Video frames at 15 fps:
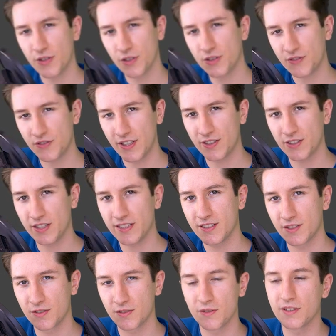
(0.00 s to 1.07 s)
first thing you need
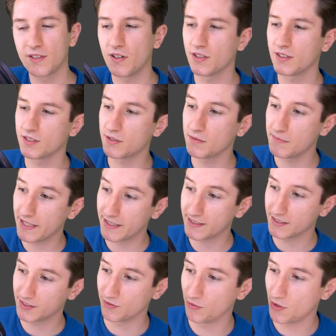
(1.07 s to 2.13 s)
to do in order to make
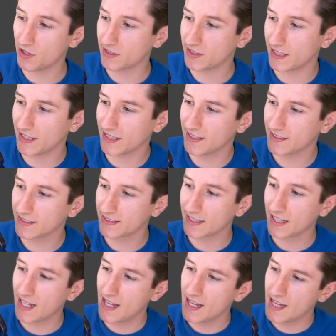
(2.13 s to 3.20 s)
this work
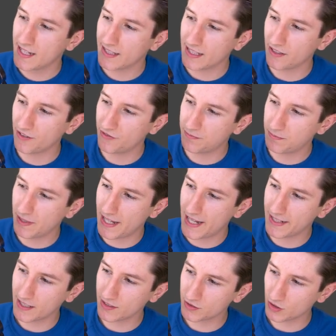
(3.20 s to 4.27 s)
is kind of
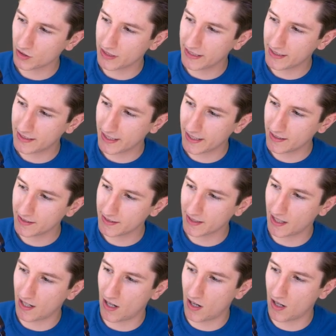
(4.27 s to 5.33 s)
plan out your
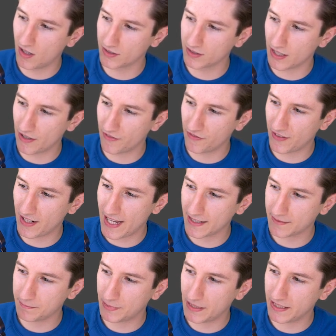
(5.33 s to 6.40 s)
details on a
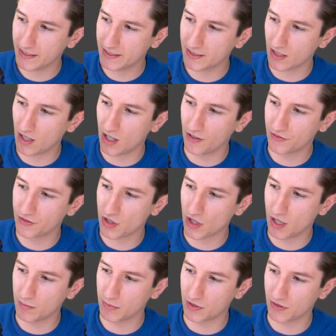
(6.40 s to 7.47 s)
flat piece of
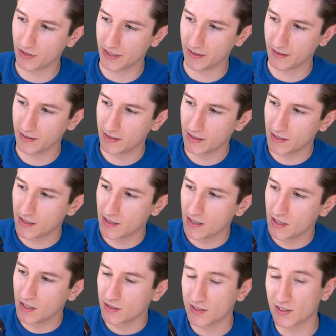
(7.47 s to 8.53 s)
geometry.
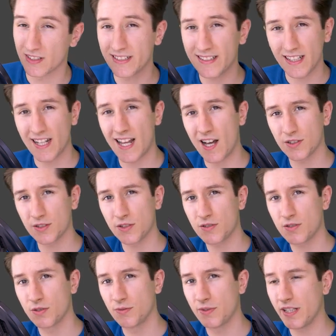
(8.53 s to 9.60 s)
So this allows you
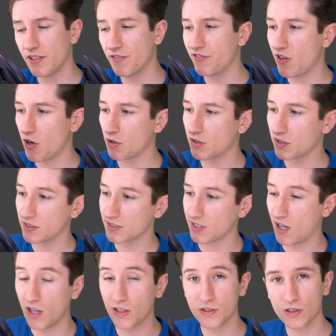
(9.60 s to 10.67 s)
to really focus
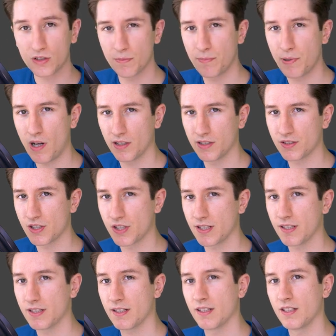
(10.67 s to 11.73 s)
on your
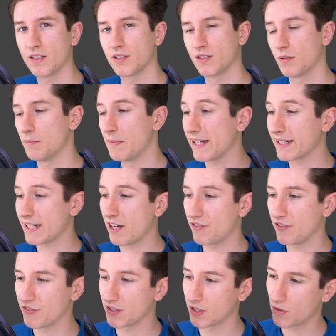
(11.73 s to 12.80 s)
topology, you know, make
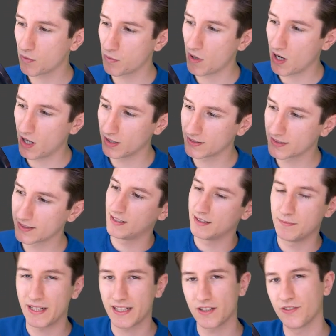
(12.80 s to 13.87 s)
everything quads,
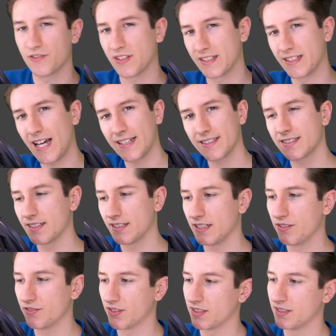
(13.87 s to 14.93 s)
make everything nice and
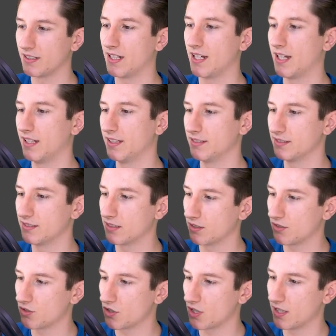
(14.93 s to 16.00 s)
even and
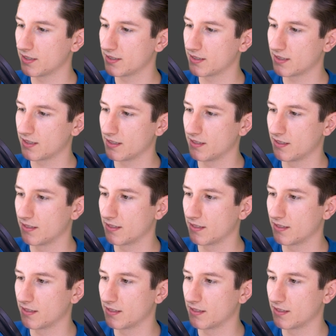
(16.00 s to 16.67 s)
just